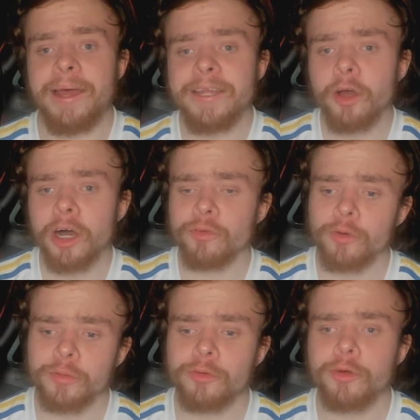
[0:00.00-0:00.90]
Hey guys, and
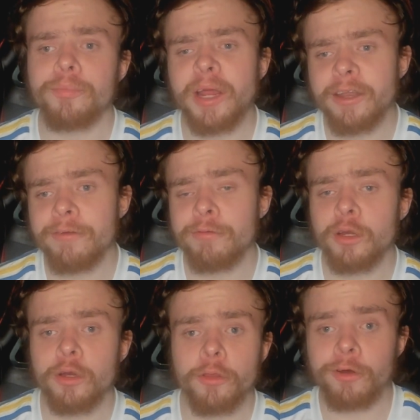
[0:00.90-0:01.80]
welcome to a brand new video.
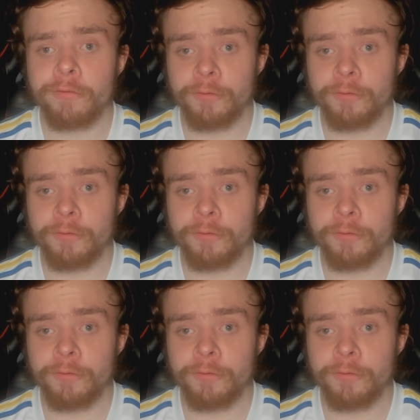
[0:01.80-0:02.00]
And I thought I'd